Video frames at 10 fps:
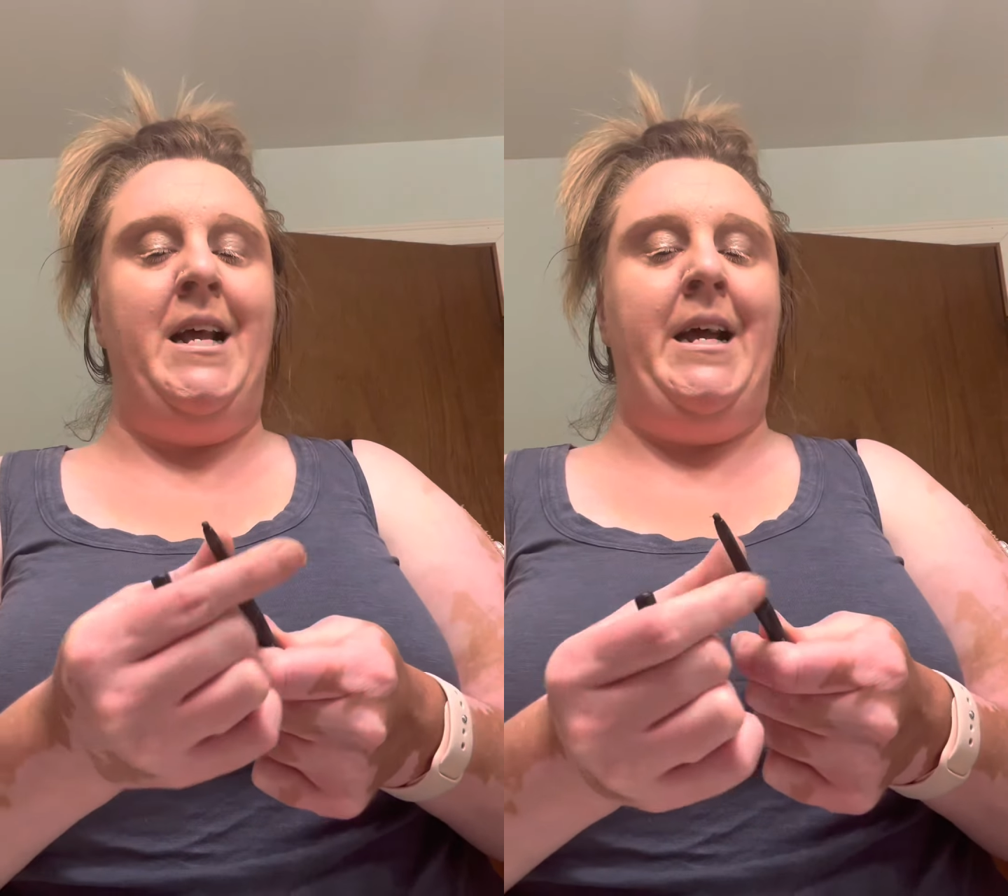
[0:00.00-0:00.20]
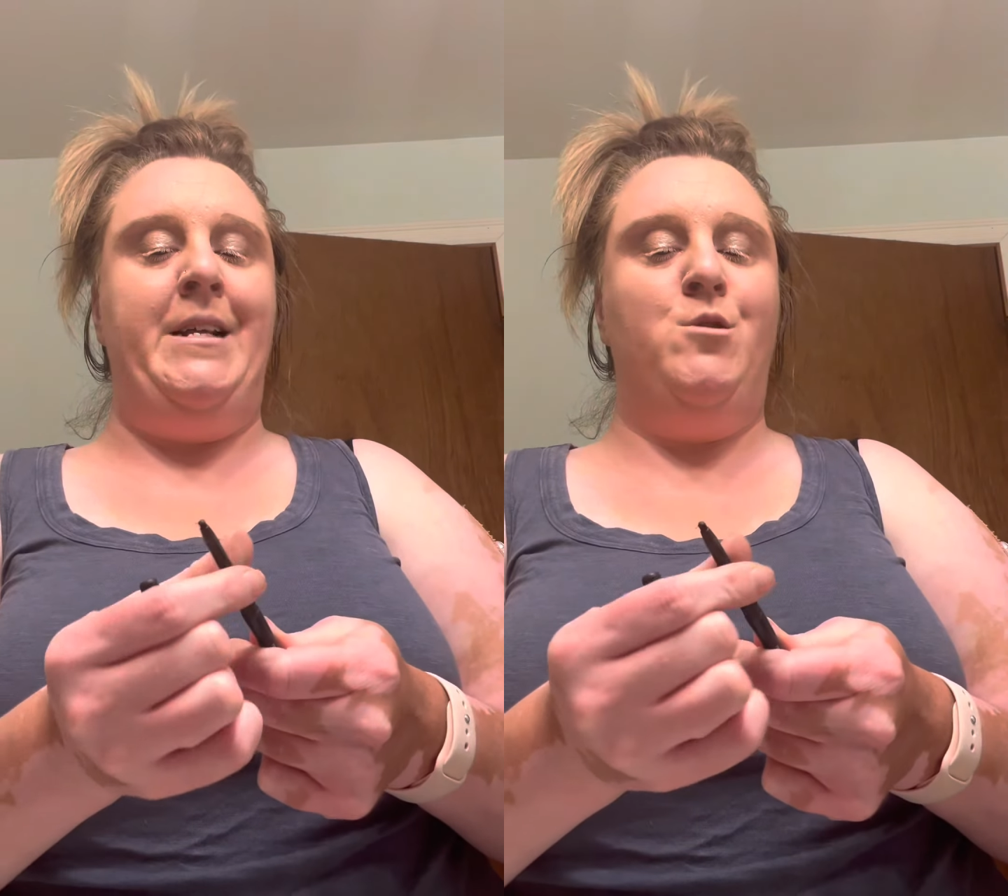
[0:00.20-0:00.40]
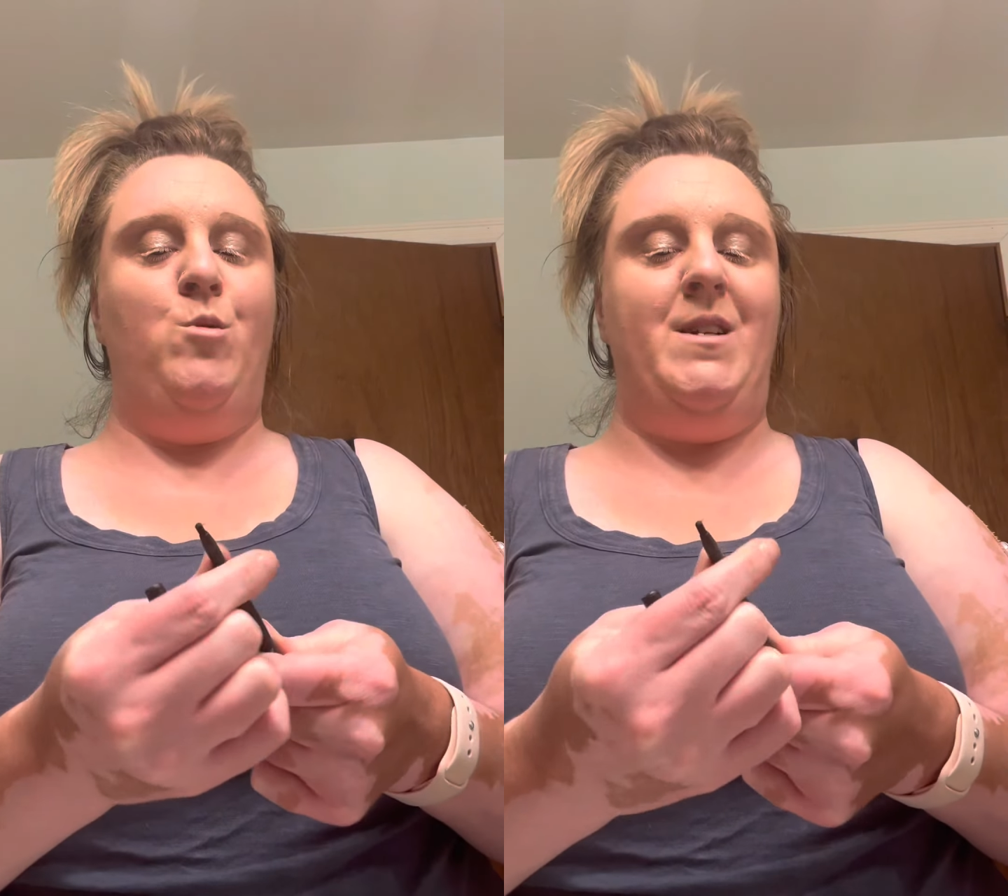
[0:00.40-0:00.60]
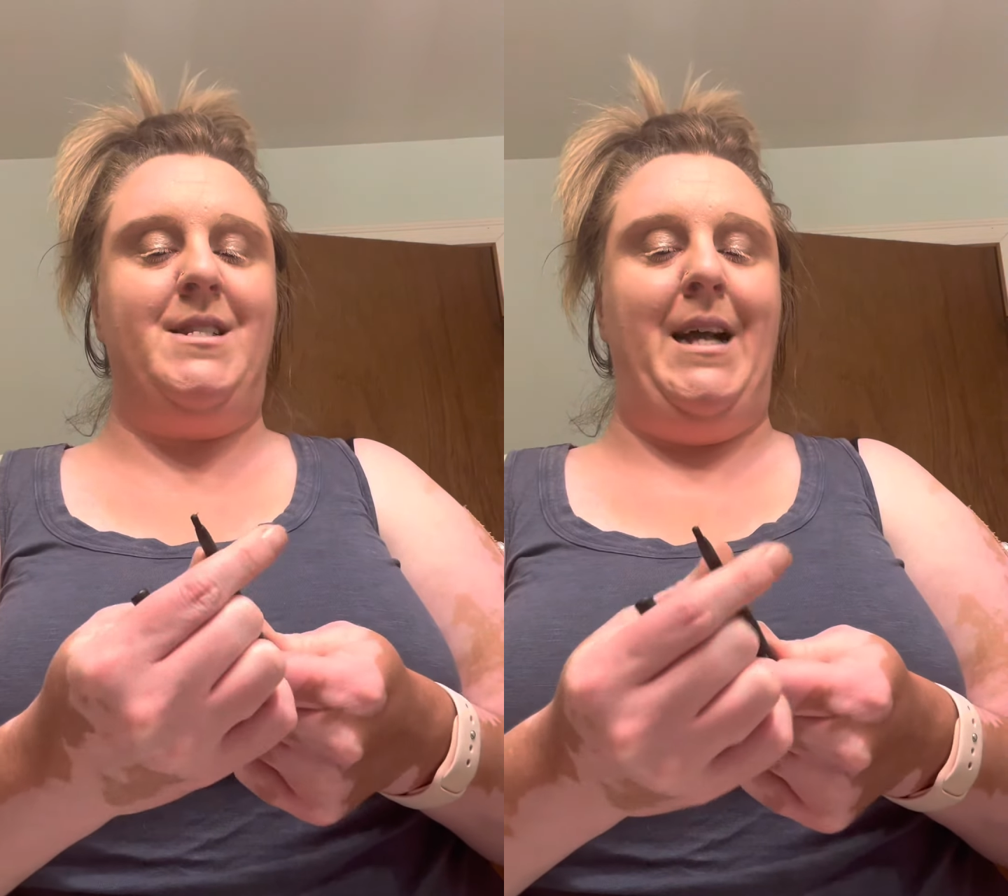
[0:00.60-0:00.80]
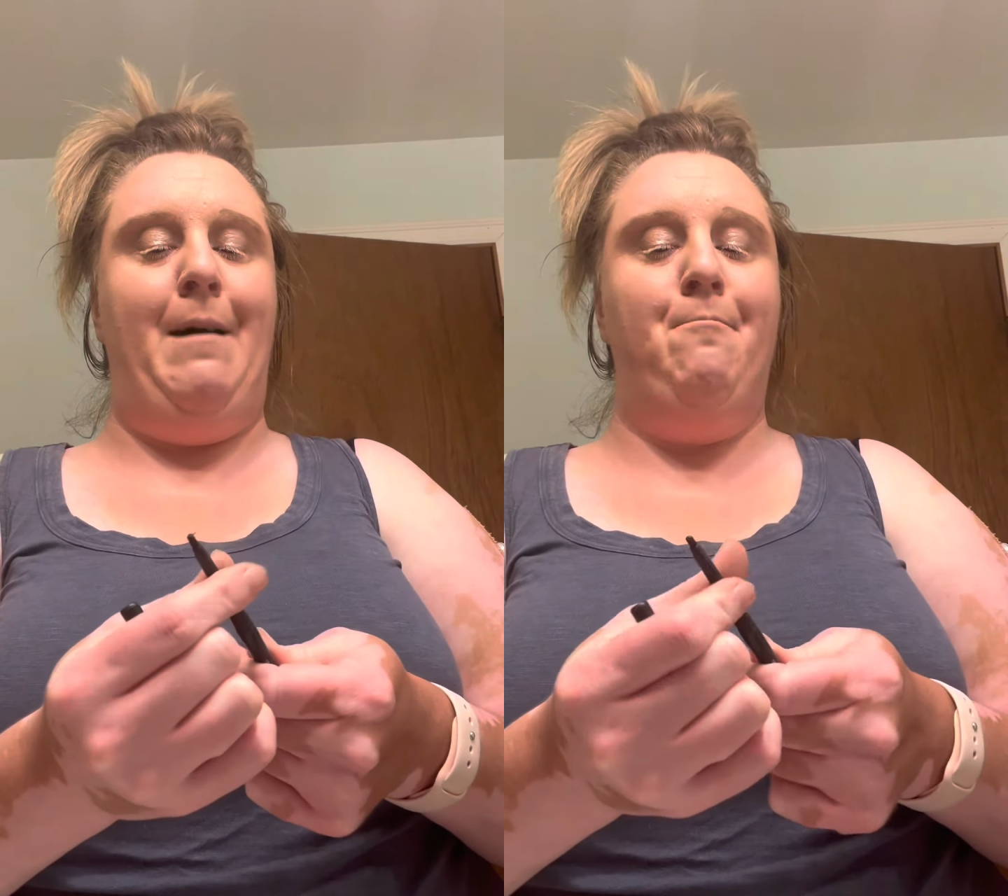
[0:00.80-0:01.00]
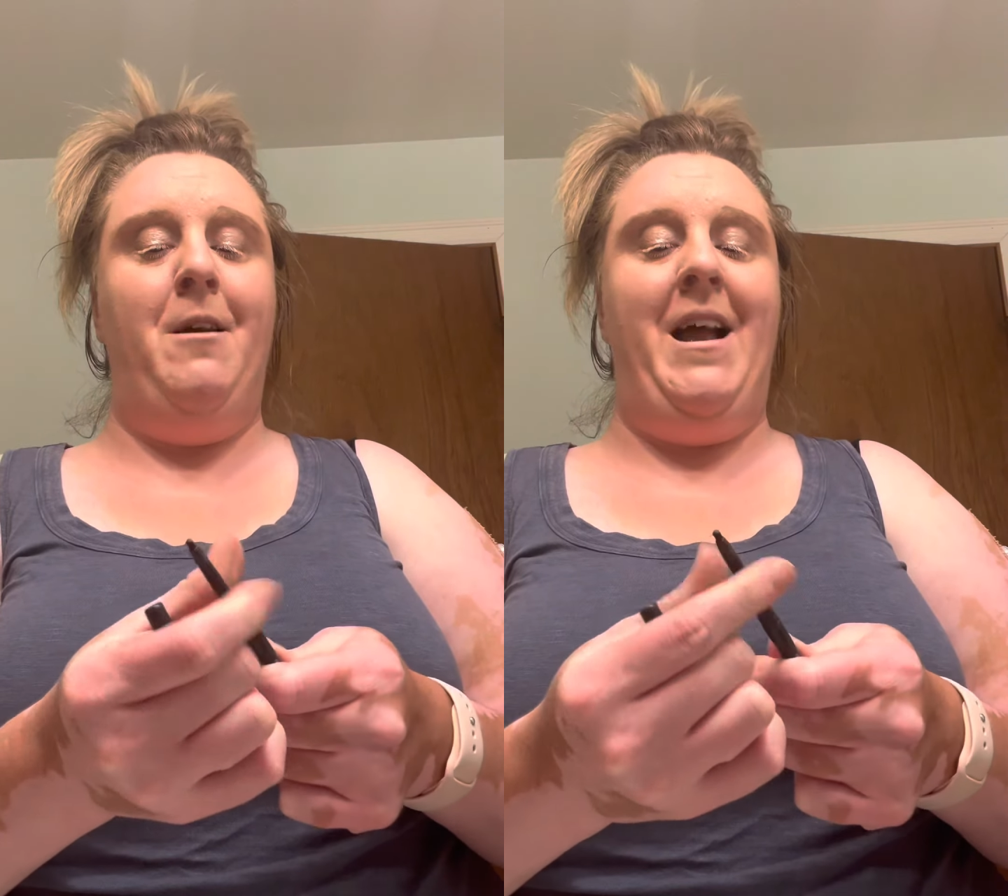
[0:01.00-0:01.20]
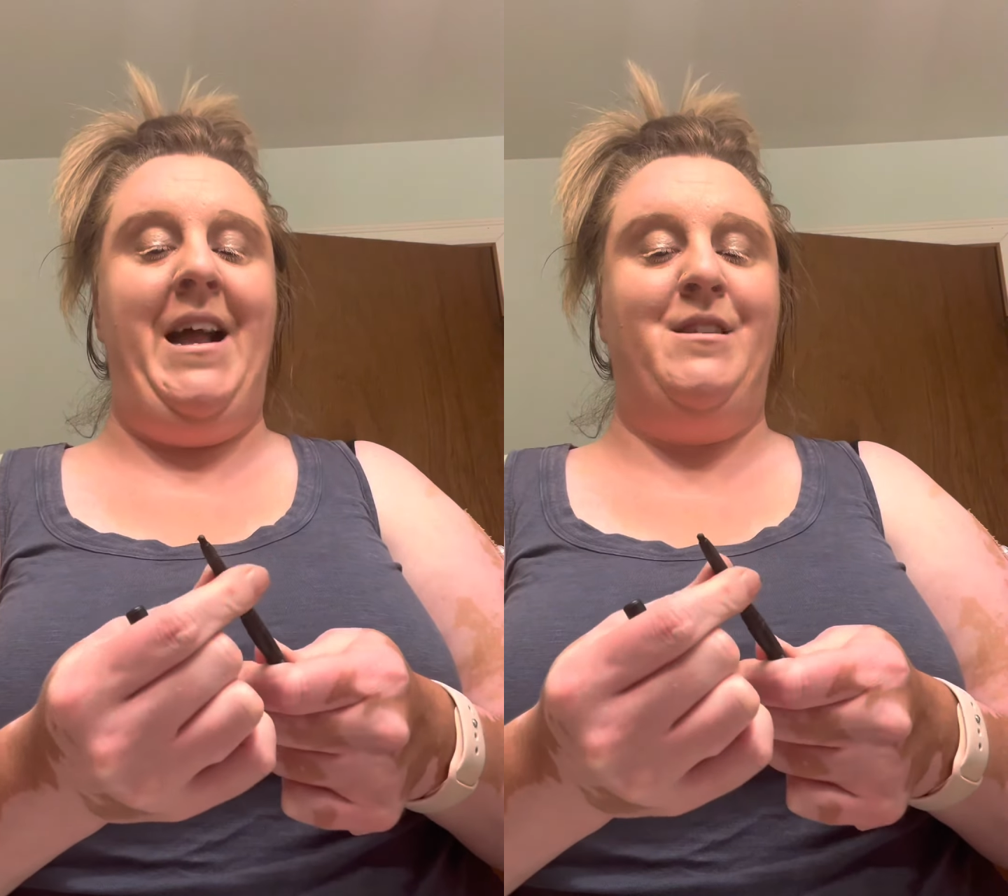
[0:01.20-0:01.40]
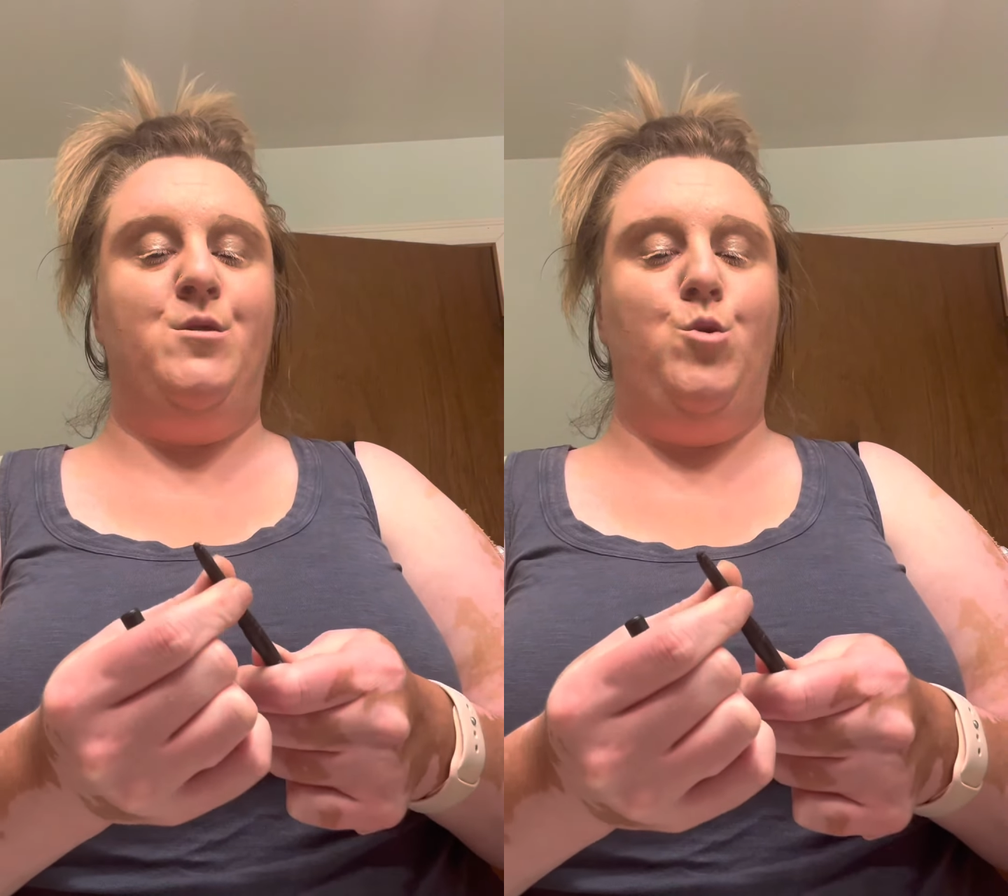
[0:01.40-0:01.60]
it twists up and